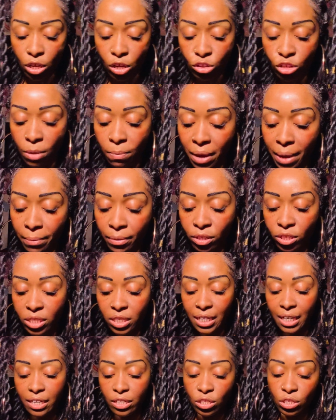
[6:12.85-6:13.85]
So maybe you're just
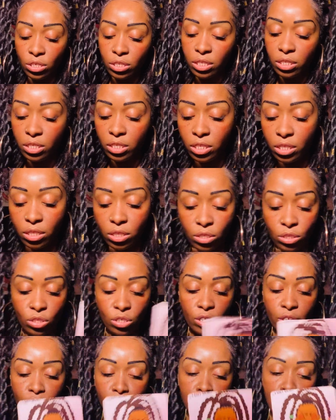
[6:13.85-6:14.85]
thinking to, your, to, the,
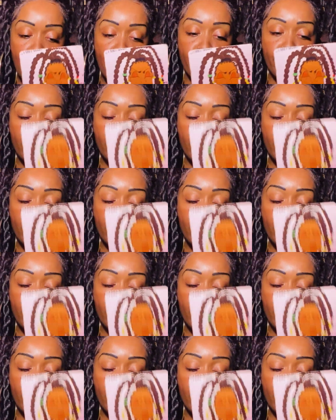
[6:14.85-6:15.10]
to yourself,